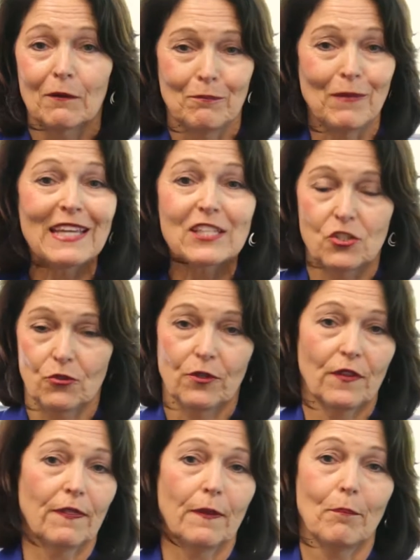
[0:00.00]
make sure
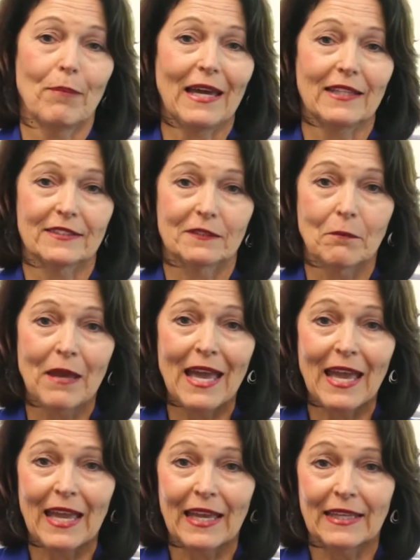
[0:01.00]
that the bed is
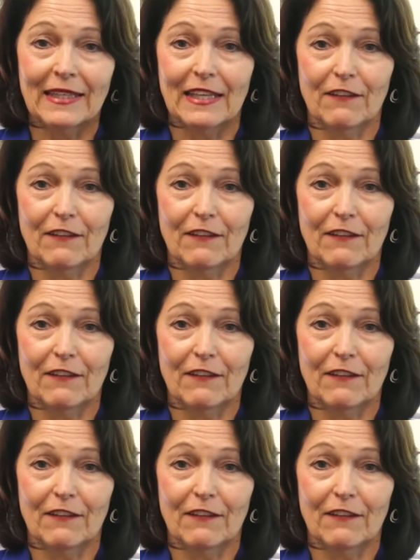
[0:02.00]
made.